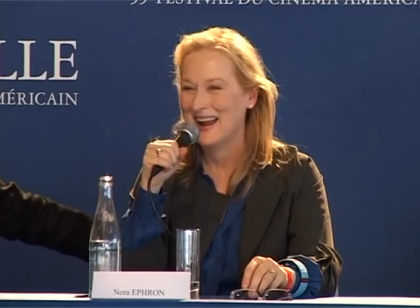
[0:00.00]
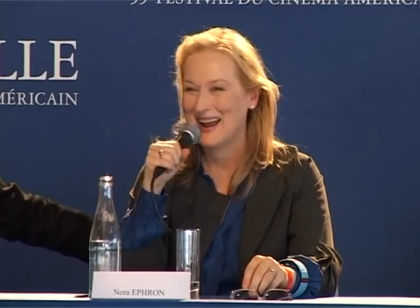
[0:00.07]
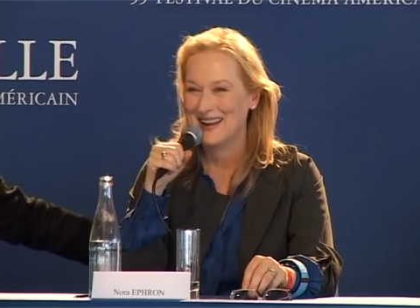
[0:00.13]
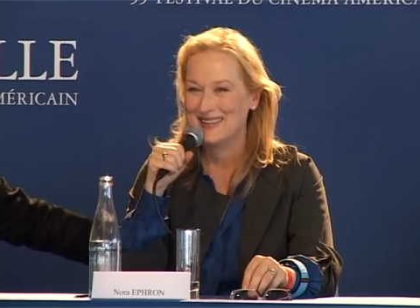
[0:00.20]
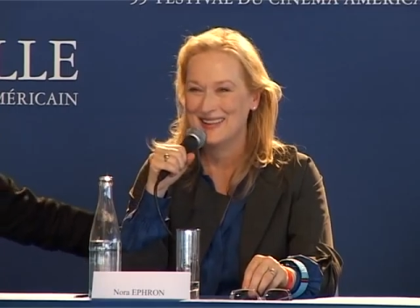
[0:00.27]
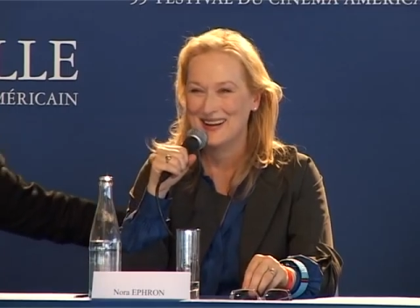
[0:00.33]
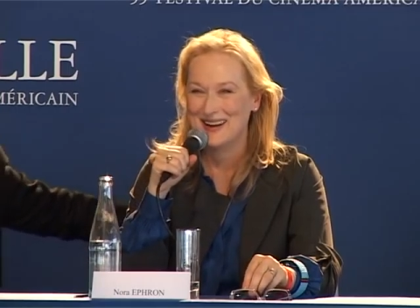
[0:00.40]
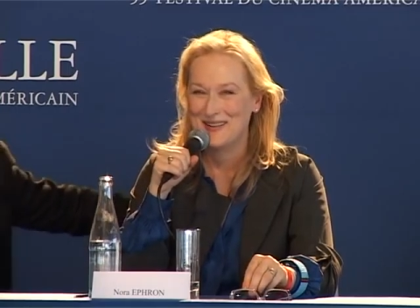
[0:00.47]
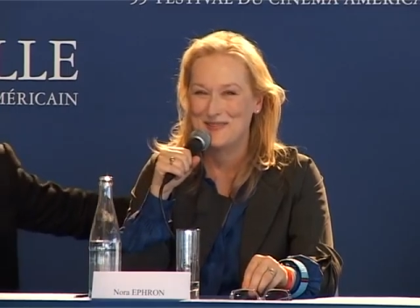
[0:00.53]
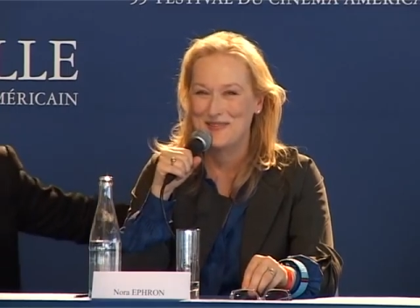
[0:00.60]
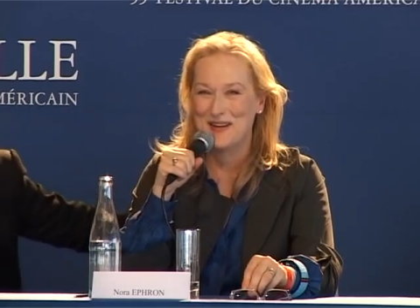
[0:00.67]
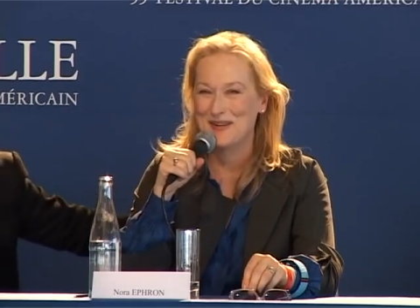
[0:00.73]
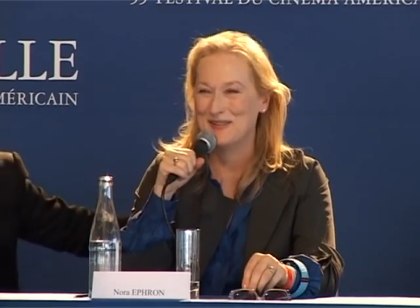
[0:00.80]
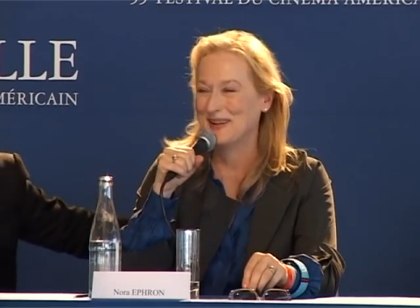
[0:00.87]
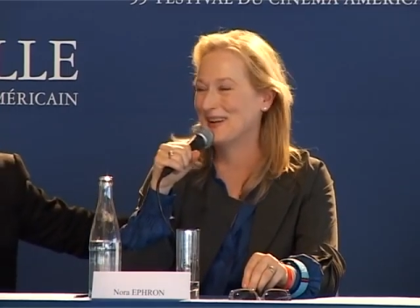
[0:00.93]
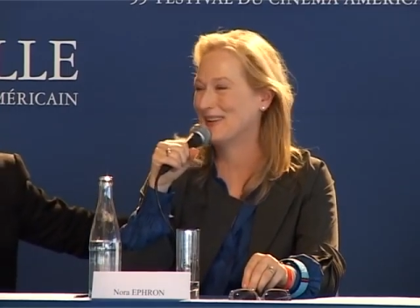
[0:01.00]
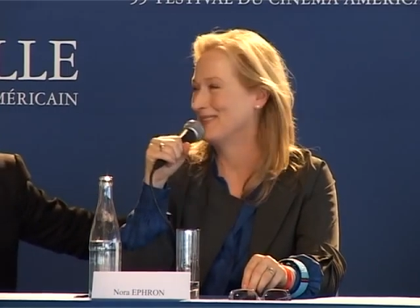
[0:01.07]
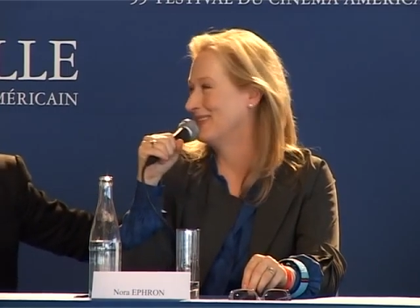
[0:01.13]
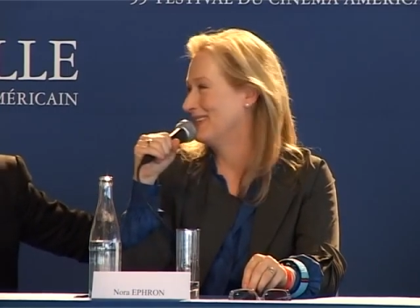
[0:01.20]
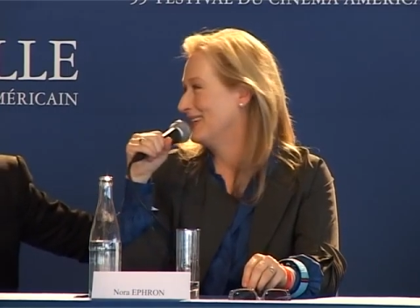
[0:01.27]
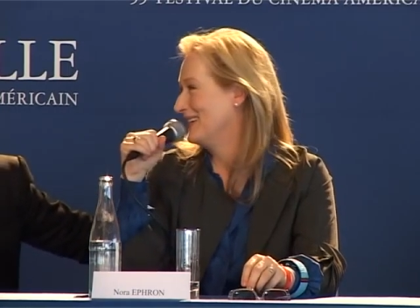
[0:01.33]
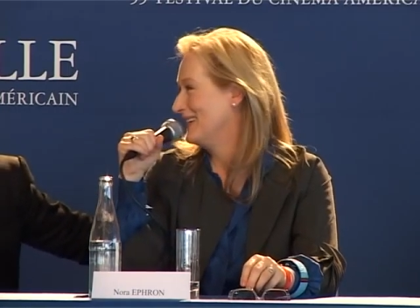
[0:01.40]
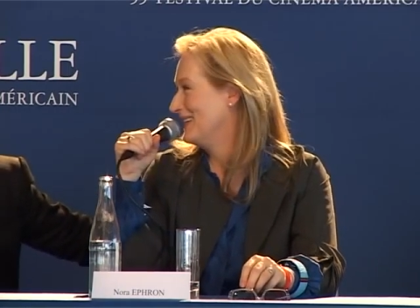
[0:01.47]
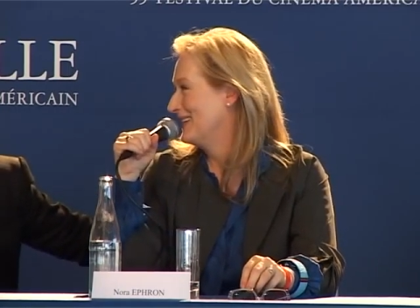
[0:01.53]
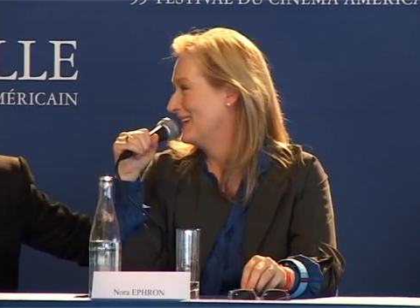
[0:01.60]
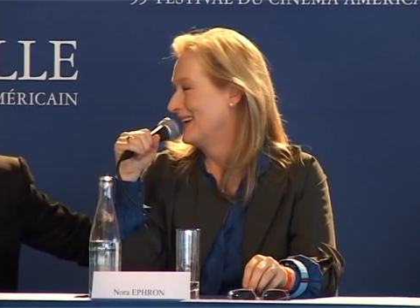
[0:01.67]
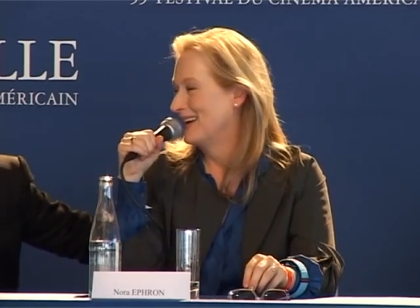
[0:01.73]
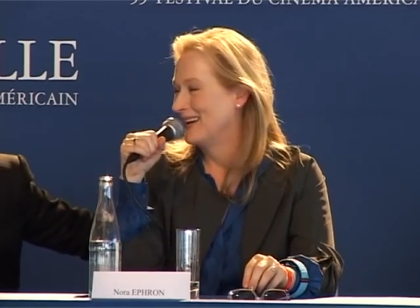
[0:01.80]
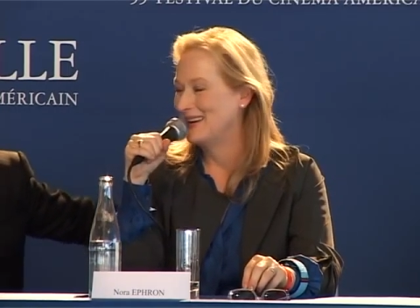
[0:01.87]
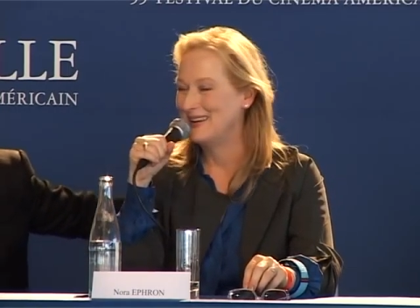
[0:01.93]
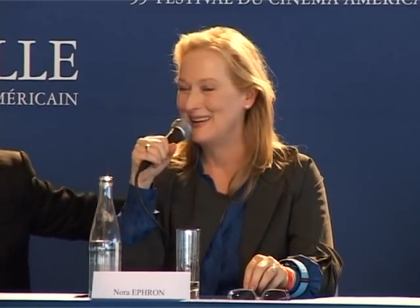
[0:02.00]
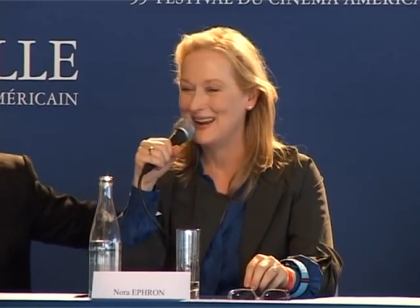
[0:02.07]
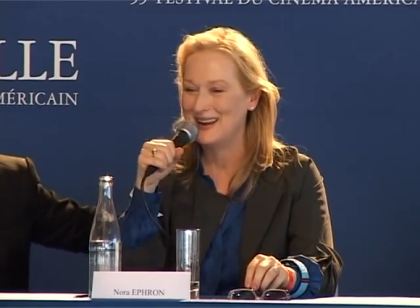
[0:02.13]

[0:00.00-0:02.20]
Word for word: And then I found out that he, he